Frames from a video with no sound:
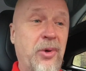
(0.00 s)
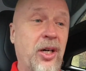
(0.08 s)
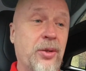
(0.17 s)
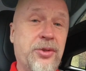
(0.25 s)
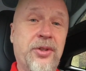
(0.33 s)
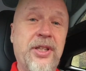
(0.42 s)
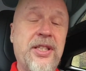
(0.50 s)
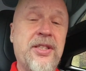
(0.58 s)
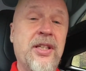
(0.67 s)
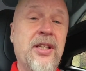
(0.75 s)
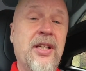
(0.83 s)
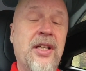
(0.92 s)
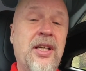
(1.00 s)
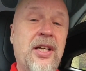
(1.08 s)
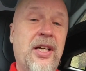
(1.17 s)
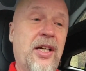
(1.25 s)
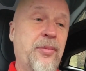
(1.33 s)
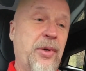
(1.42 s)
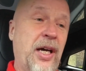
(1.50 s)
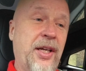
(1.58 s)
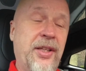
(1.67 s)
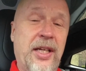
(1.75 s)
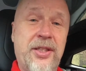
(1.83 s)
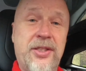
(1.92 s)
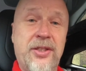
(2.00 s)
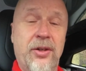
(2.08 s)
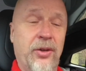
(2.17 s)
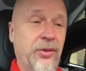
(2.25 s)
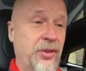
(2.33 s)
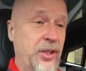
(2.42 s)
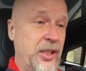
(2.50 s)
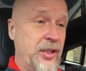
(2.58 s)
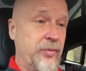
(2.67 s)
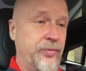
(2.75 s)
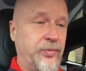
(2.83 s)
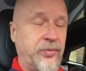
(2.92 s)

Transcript: miles on it, and that's on the